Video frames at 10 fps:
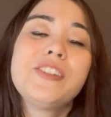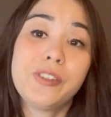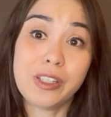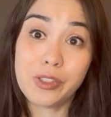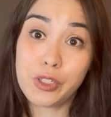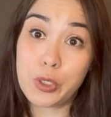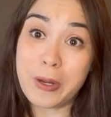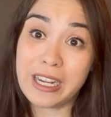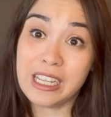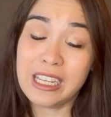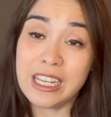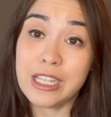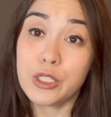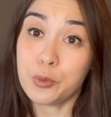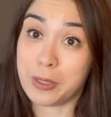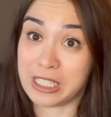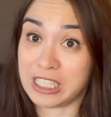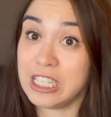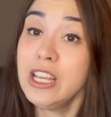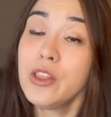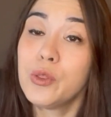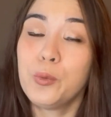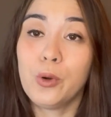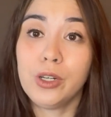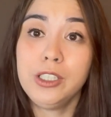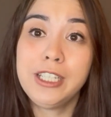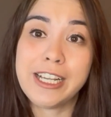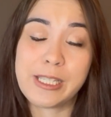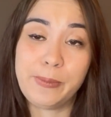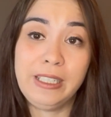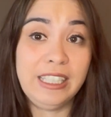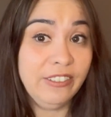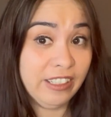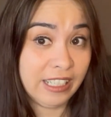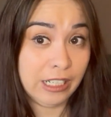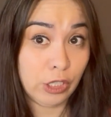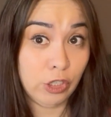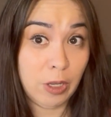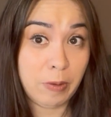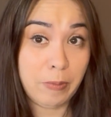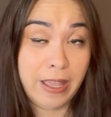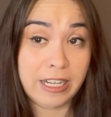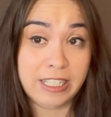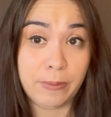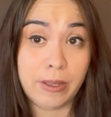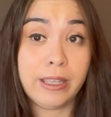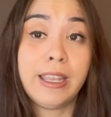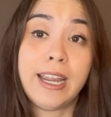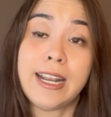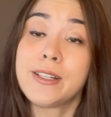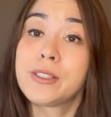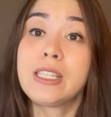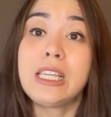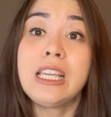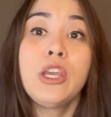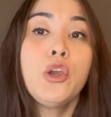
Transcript: Since 2020, the world has been living in a global pandemic, and as the